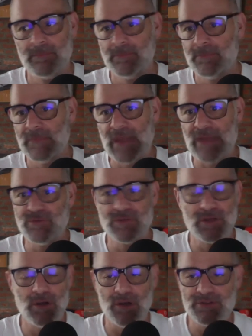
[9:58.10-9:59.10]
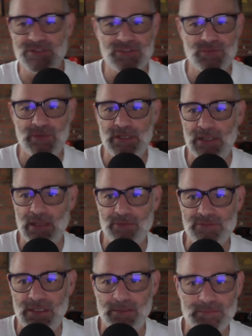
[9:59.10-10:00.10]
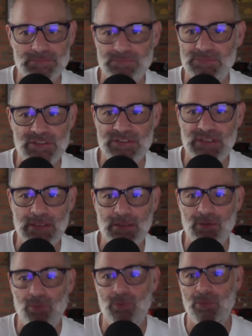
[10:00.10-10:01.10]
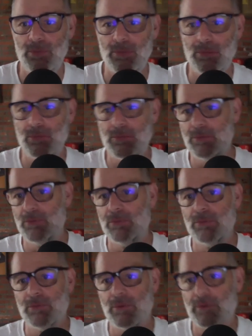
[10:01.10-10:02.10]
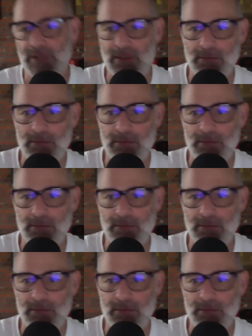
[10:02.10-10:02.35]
after the calls this week, I was like, just like, oh, Lordy.